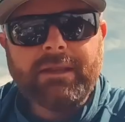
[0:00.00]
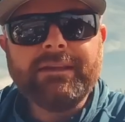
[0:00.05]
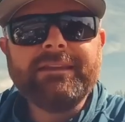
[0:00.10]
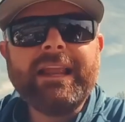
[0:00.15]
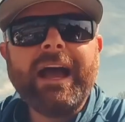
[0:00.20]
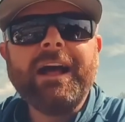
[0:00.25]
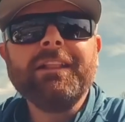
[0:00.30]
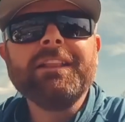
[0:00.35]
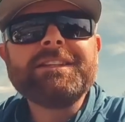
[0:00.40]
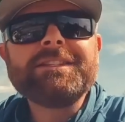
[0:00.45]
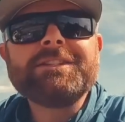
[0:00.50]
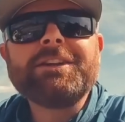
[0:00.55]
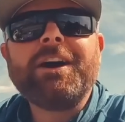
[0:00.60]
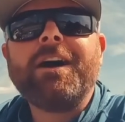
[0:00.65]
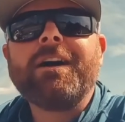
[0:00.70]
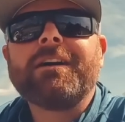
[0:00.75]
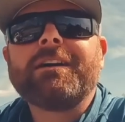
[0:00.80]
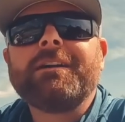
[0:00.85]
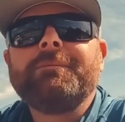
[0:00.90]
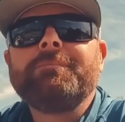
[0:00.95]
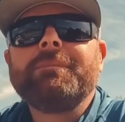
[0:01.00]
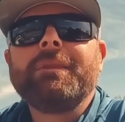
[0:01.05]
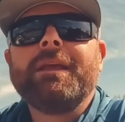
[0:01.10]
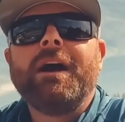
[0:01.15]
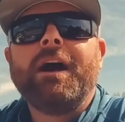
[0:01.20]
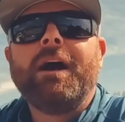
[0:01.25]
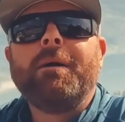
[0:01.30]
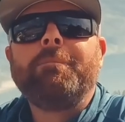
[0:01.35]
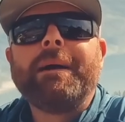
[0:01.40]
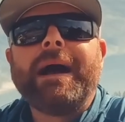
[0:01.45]
Now let's talk
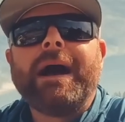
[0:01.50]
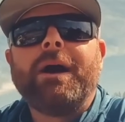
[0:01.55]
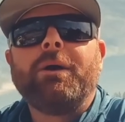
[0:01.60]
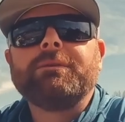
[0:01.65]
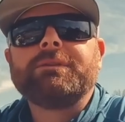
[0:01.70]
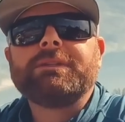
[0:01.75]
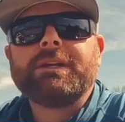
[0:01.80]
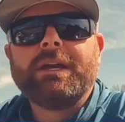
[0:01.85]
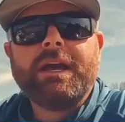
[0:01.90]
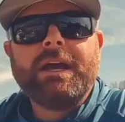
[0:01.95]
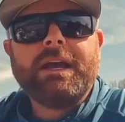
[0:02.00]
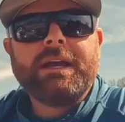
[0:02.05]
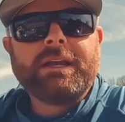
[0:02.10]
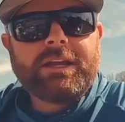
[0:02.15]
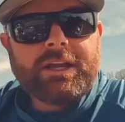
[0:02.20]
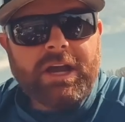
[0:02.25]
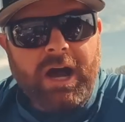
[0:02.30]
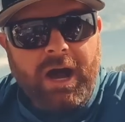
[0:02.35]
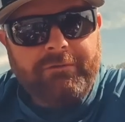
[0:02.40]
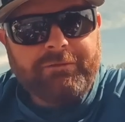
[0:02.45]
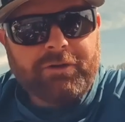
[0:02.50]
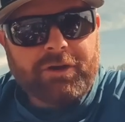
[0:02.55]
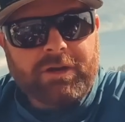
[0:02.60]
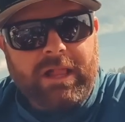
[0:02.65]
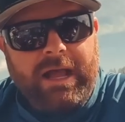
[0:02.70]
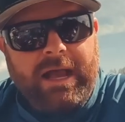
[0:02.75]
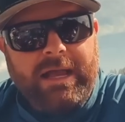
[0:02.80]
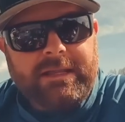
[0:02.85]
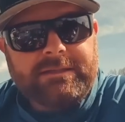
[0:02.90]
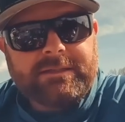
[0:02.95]
about cover
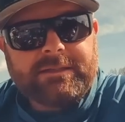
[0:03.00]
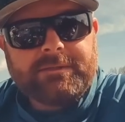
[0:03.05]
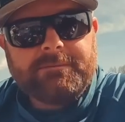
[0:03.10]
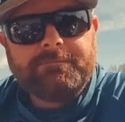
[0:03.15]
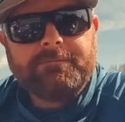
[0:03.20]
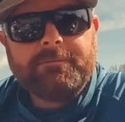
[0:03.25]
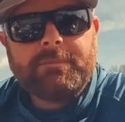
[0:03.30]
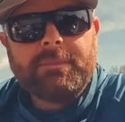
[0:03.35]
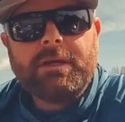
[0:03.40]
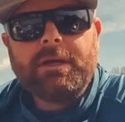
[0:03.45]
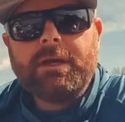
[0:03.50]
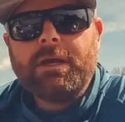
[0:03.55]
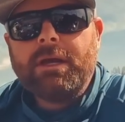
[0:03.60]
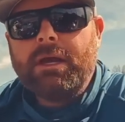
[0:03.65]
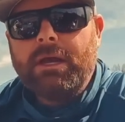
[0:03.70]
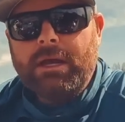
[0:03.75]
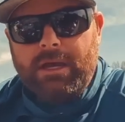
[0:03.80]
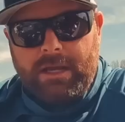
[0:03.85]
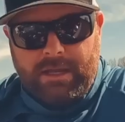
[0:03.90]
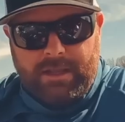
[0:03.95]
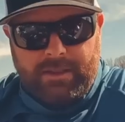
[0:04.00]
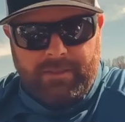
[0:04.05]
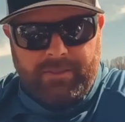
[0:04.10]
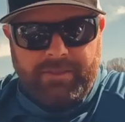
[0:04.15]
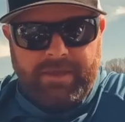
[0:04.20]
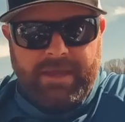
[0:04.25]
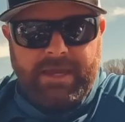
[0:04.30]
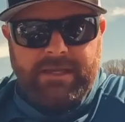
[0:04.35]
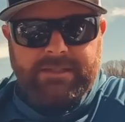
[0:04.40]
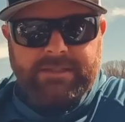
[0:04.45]
glides.
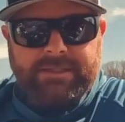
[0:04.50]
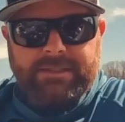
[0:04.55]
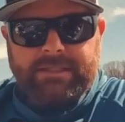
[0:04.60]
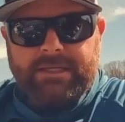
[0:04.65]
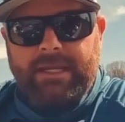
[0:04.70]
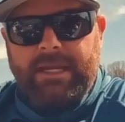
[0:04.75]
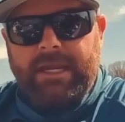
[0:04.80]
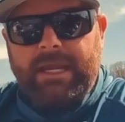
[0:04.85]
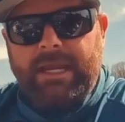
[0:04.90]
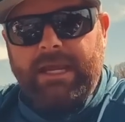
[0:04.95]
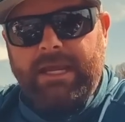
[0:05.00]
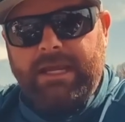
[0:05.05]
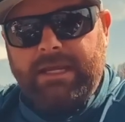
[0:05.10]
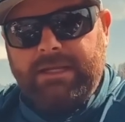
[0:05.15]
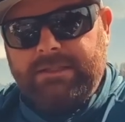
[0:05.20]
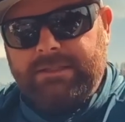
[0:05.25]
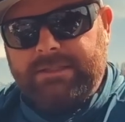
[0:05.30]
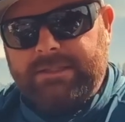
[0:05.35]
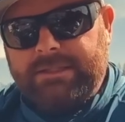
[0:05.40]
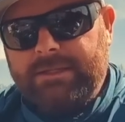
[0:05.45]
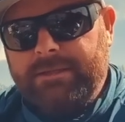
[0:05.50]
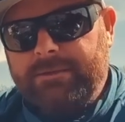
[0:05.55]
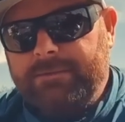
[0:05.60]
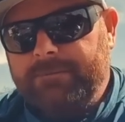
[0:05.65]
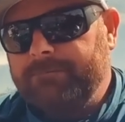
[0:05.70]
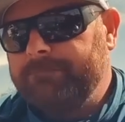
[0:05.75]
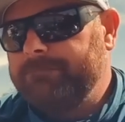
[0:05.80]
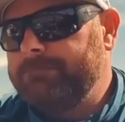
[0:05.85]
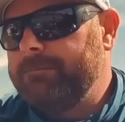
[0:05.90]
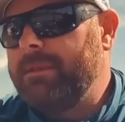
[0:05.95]
This is,
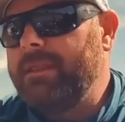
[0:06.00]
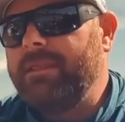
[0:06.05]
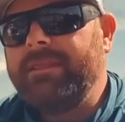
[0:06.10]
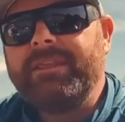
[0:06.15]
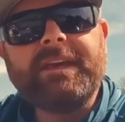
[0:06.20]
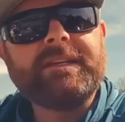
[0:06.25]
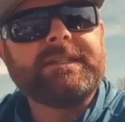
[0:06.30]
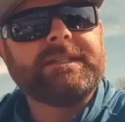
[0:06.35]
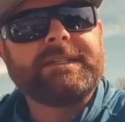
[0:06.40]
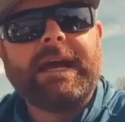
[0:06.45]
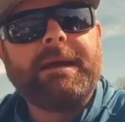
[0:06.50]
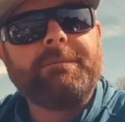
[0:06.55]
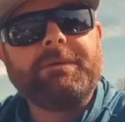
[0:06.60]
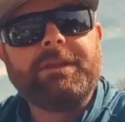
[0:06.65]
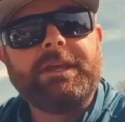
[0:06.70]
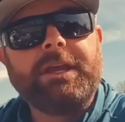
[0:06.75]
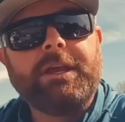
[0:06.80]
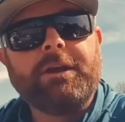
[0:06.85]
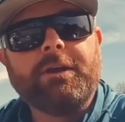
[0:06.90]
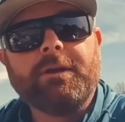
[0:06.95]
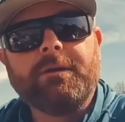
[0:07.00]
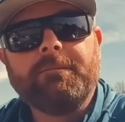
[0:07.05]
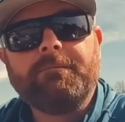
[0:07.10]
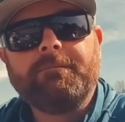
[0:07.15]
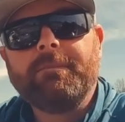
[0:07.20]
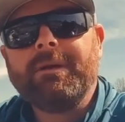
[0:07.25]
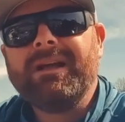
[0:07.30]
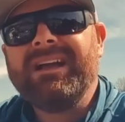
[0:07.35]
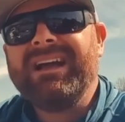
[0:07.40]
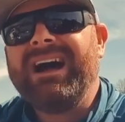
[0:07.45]
this time of the year,
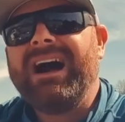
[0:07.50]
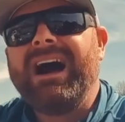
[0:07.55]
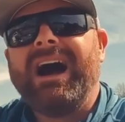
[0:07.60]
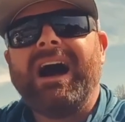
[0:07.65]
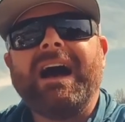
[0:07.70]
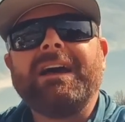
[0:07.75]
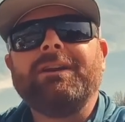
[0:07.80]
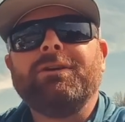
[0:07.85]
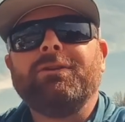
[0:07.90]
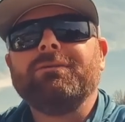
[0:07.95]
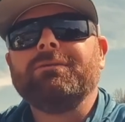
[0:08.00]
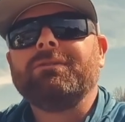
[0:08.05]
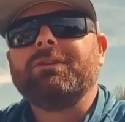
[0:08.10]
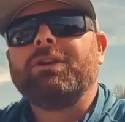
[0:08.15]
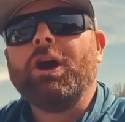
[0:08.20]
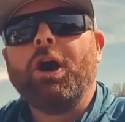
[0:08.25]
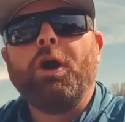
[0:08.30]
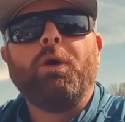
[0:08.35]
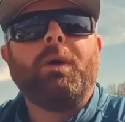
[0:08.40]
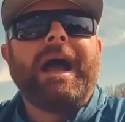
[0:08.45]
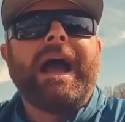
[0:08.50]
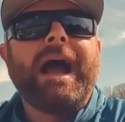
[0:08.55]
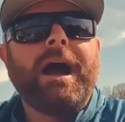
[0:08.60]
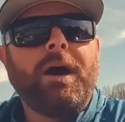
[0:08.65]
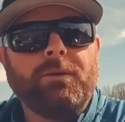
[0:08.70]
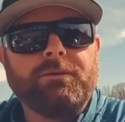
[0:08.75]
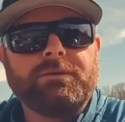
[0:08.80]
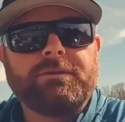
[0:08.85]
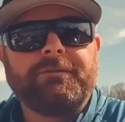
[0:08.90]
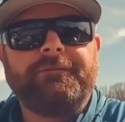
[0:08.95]
I don't go
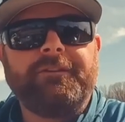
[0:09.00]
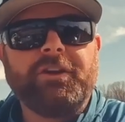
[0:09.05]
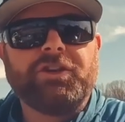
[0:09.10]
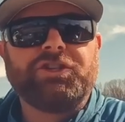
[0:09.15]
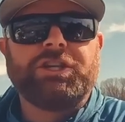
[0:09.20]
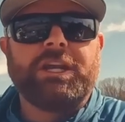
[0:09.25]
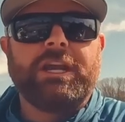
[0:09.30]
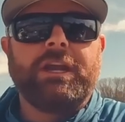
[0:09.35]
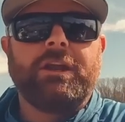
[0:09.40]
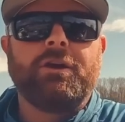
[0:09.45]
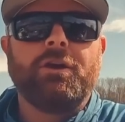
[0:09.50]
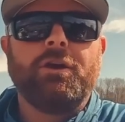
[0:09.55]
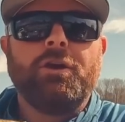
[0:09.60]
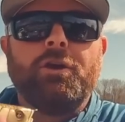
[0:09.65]
out fishing